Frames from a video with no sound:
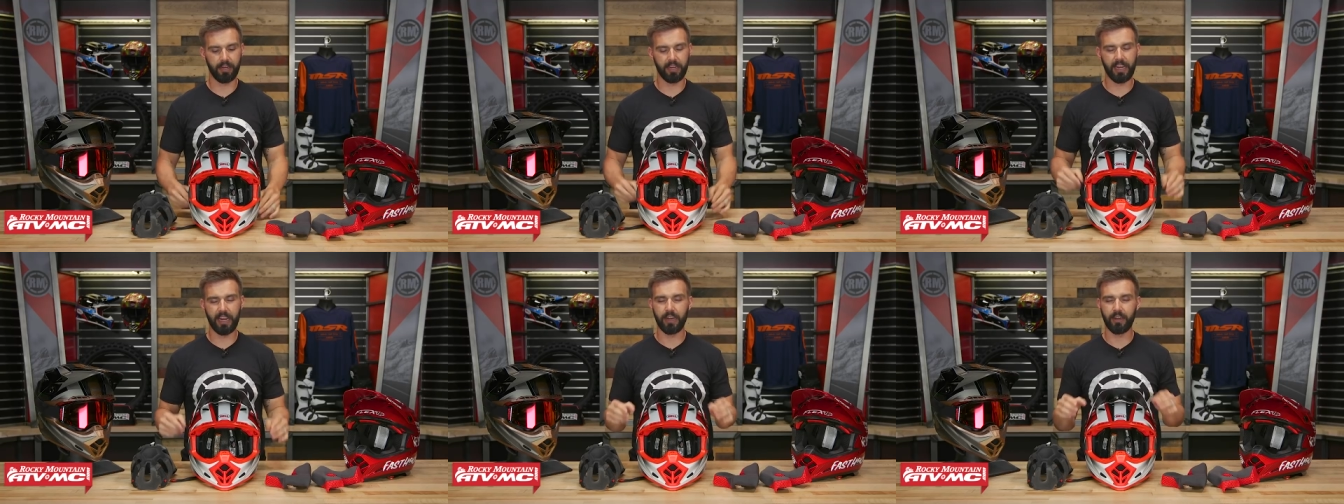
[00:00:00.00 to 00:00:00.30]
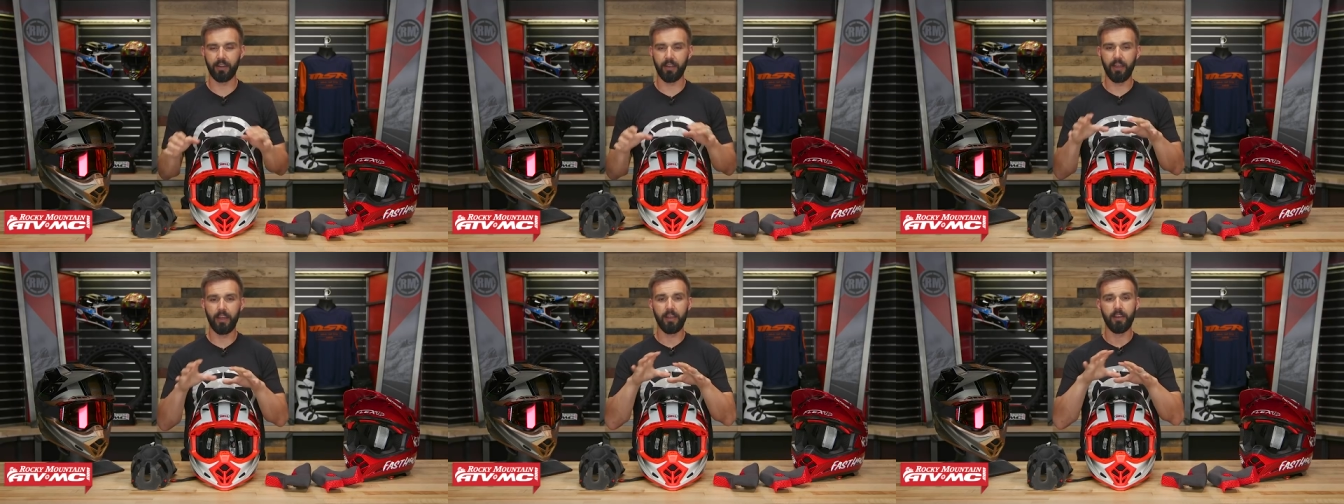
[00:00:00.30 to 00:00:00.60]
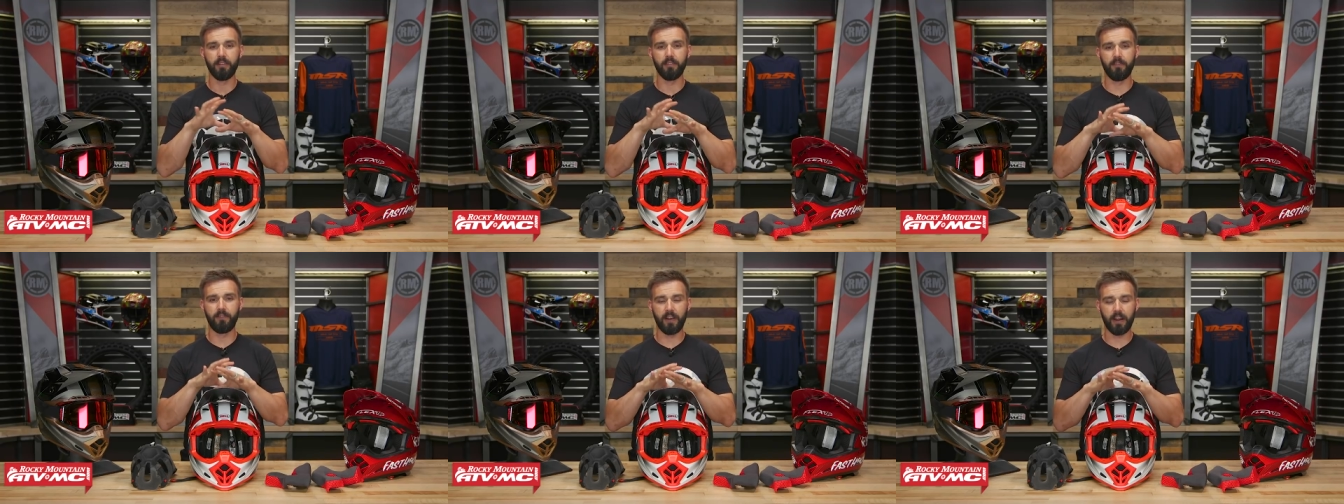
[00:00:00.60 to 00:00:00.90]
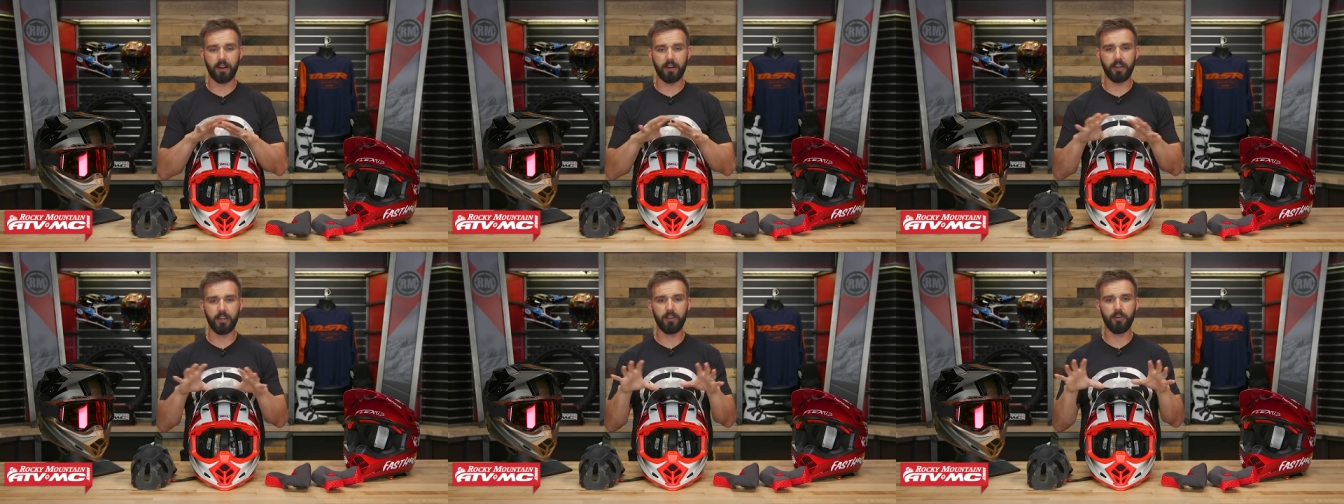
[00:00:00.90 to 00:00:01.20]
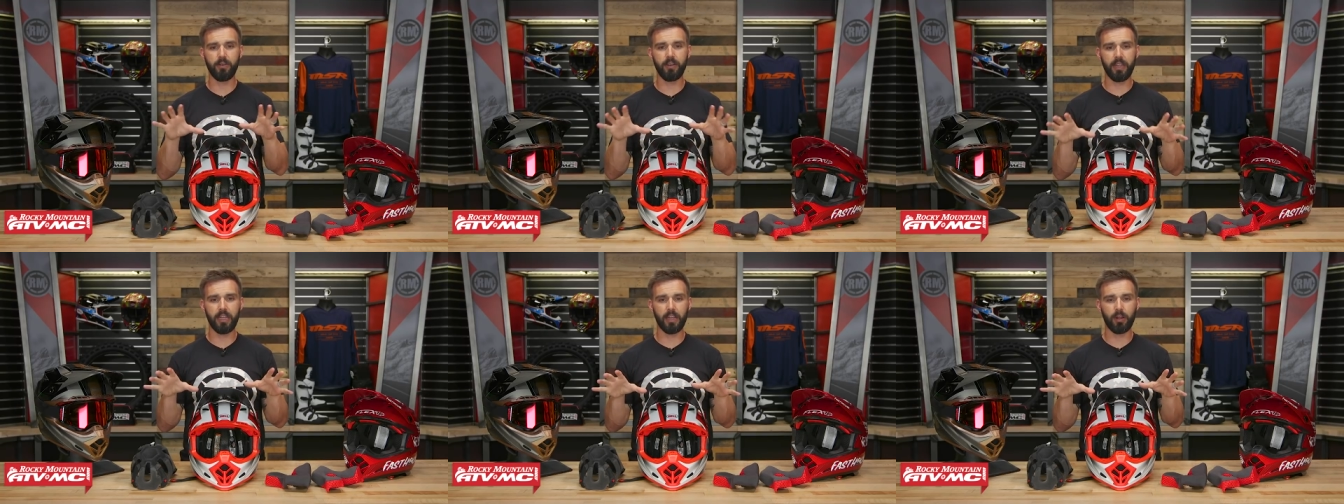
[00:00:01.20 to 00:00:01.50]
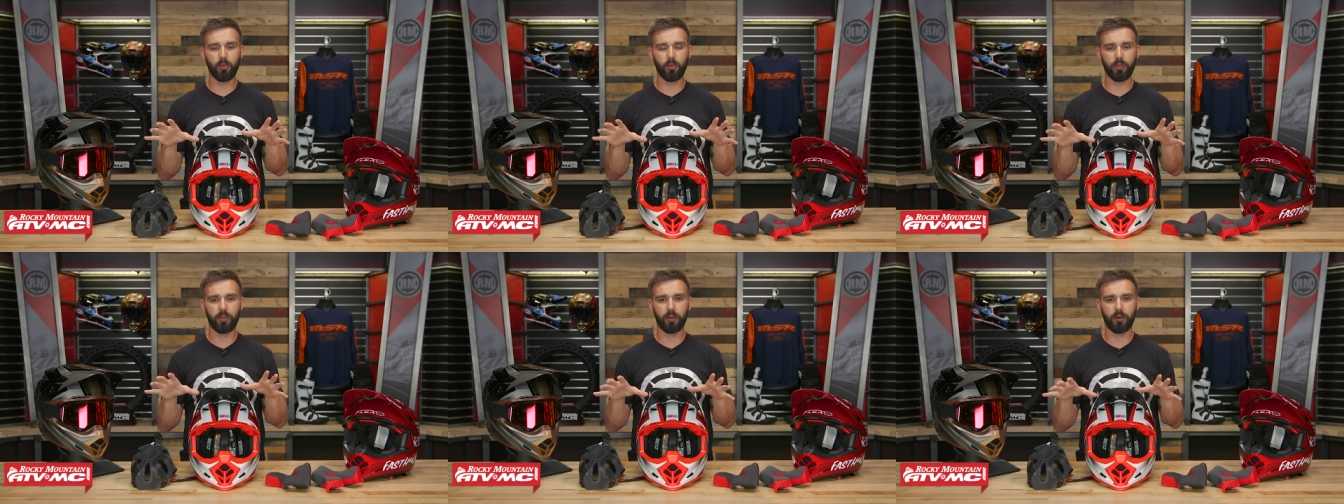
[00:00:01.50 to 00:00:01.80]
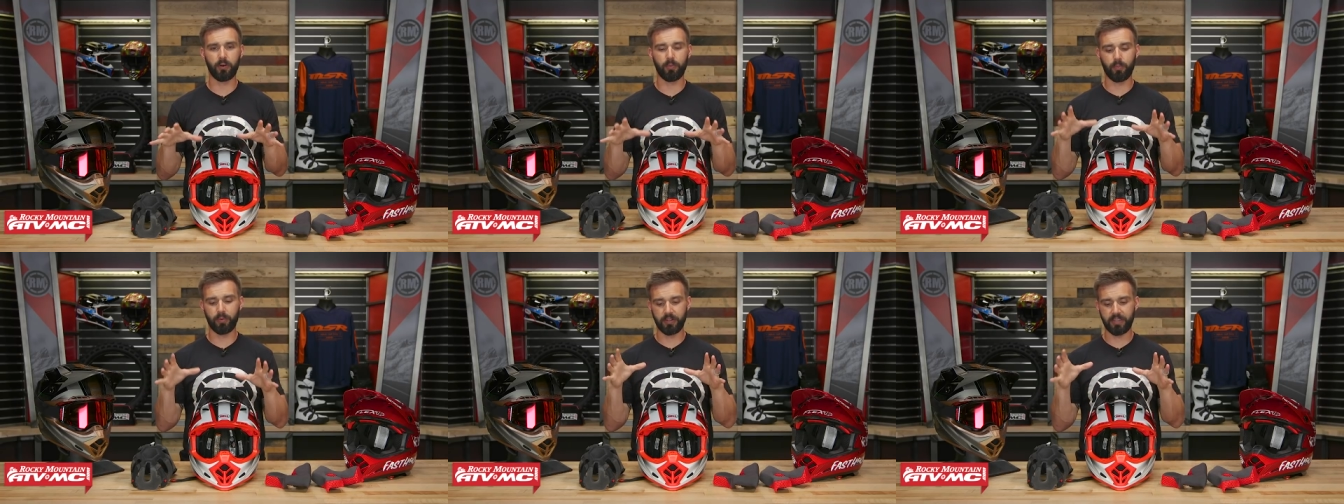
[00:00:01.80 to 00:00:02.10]
Again, very unique with
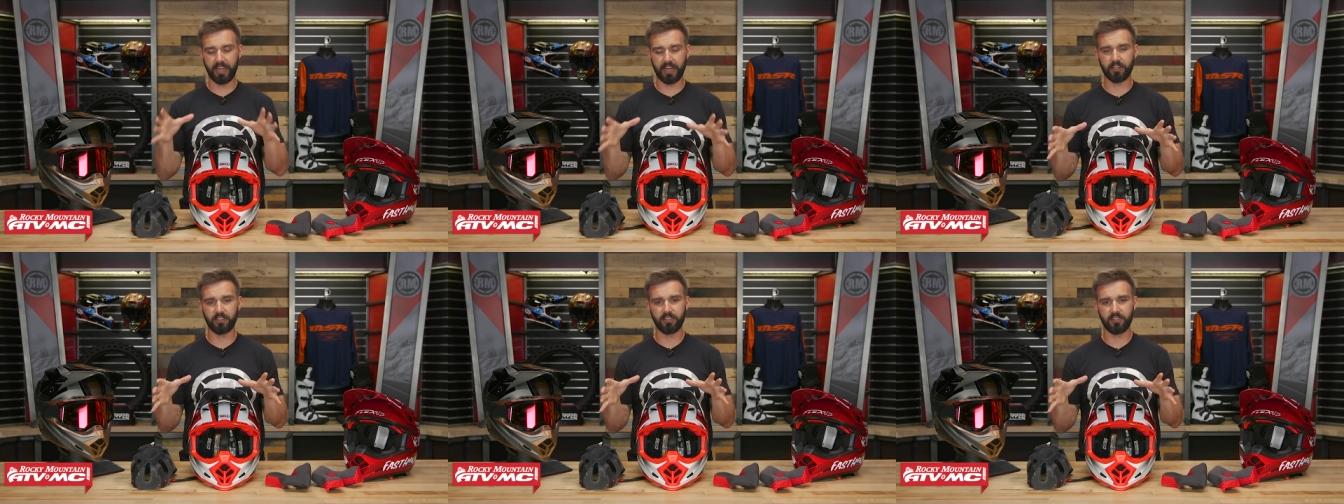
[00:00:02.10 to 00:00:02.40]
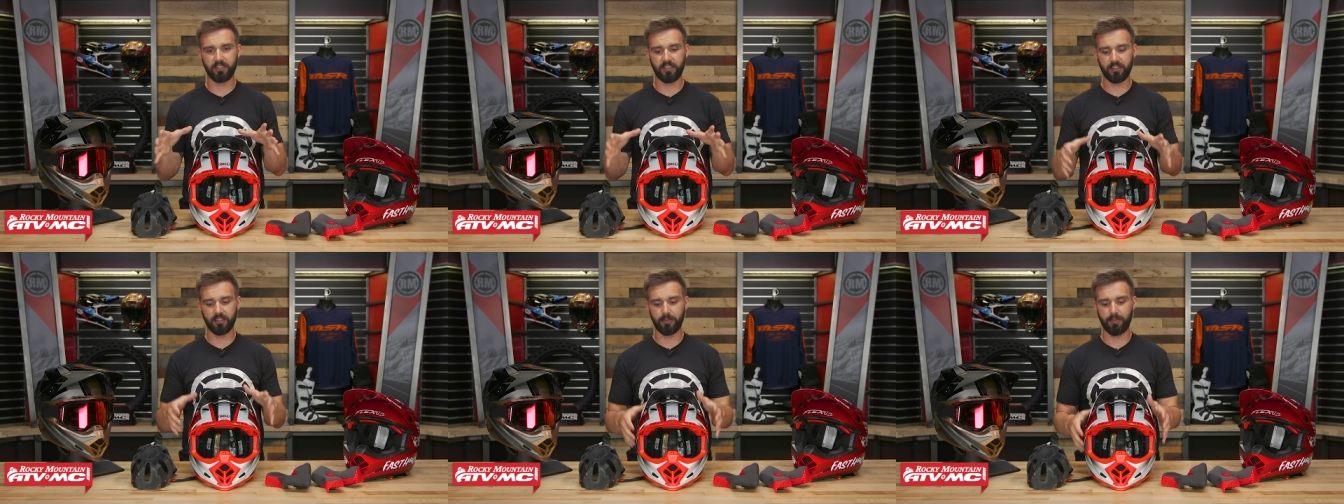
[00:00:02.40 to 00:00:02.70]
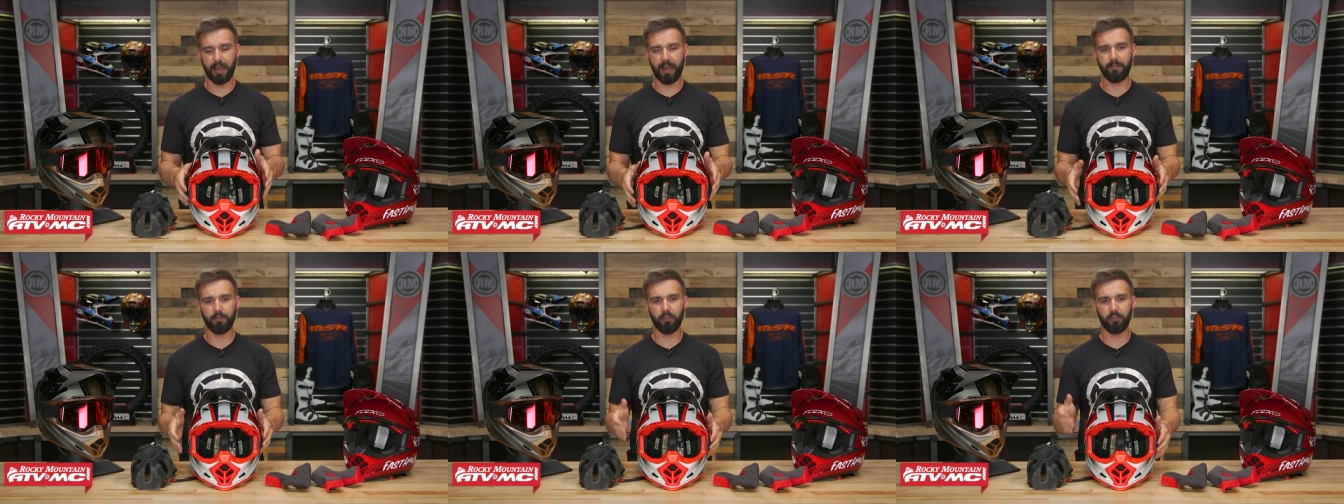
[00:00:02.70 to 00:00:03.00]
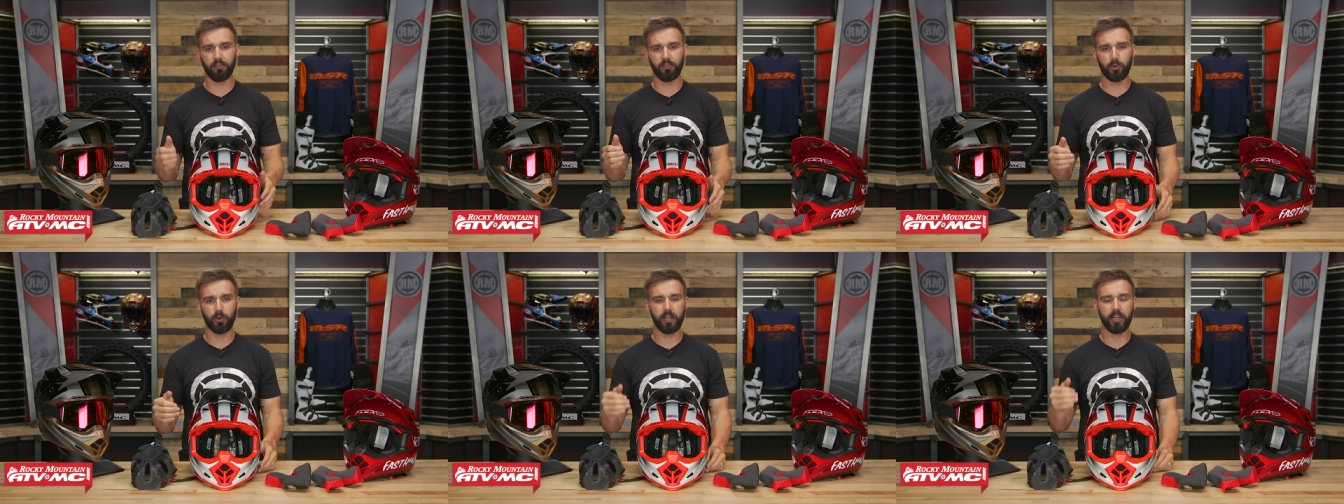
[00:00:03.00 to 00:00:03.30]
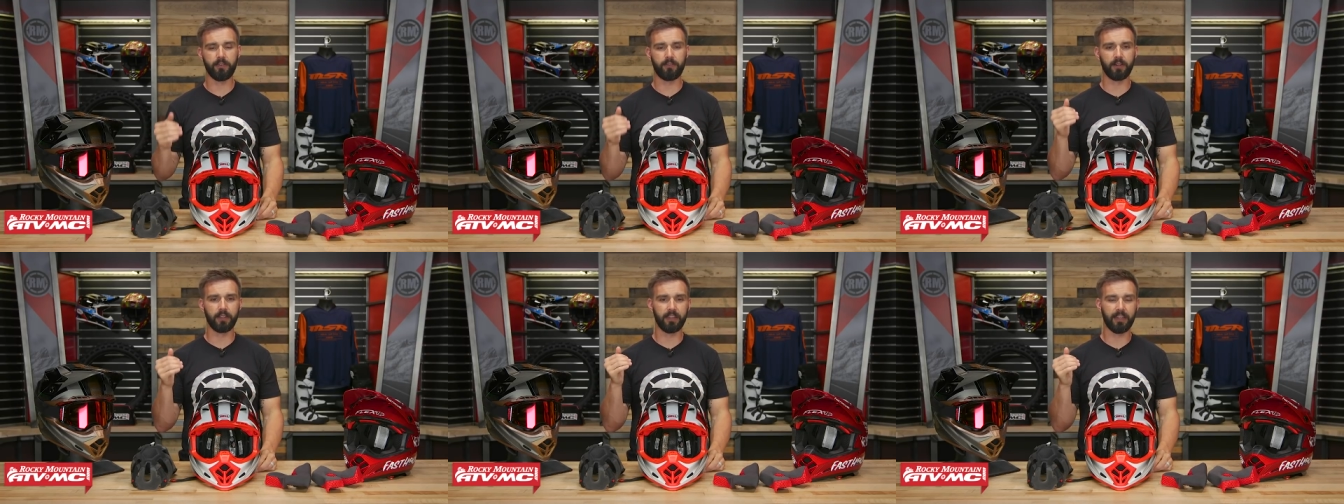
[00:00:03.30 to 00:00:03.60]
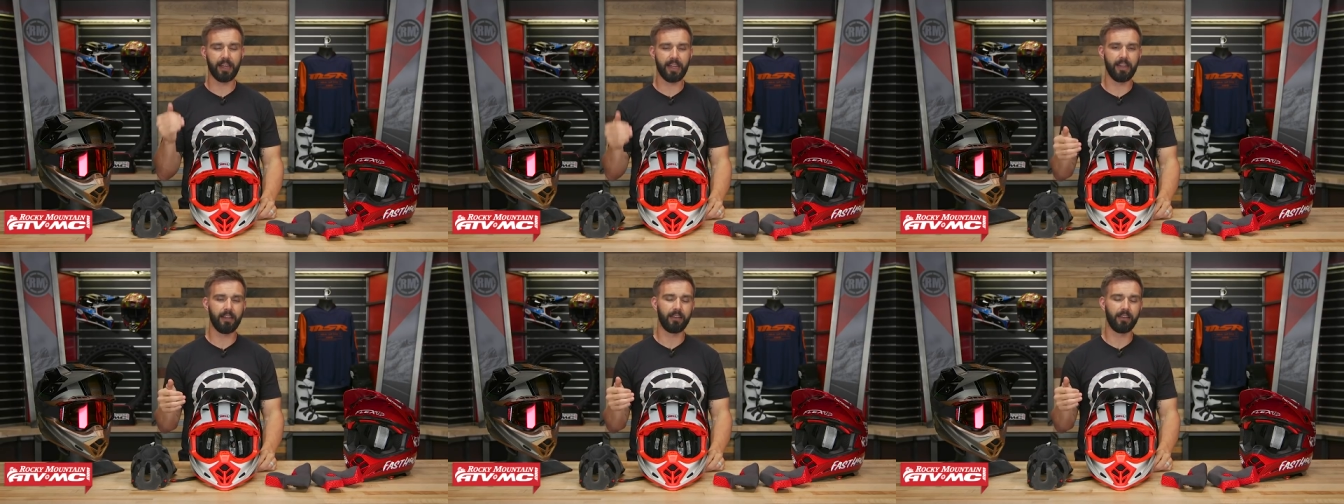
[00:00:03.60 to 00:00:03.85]
their protection system having those three different